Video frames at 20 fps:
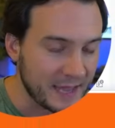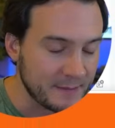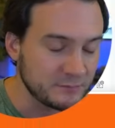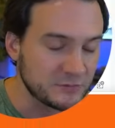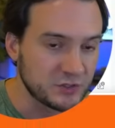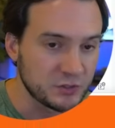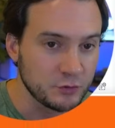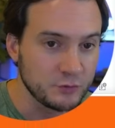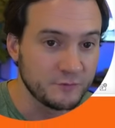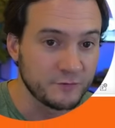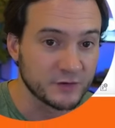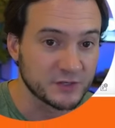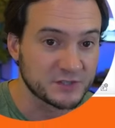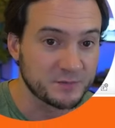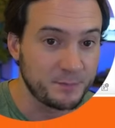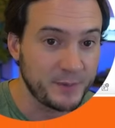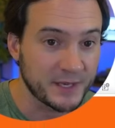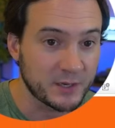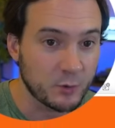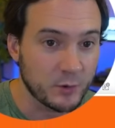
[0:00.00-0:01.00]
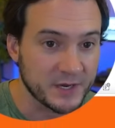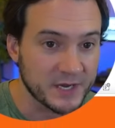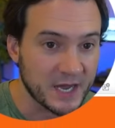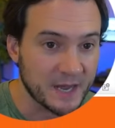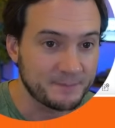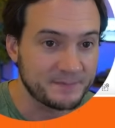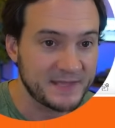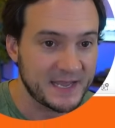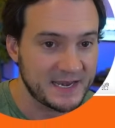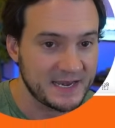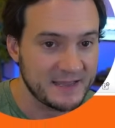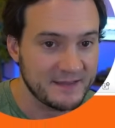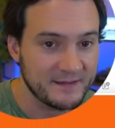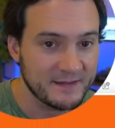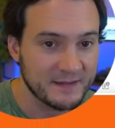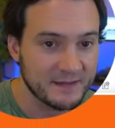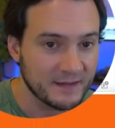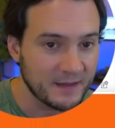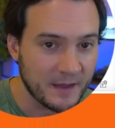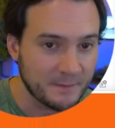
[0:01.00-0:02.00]
M2 versus Bitcoin
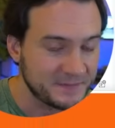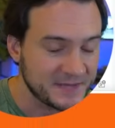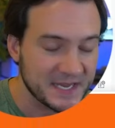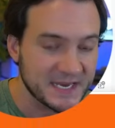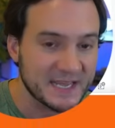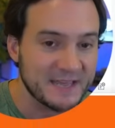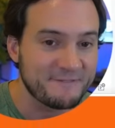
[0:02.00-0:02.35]
update.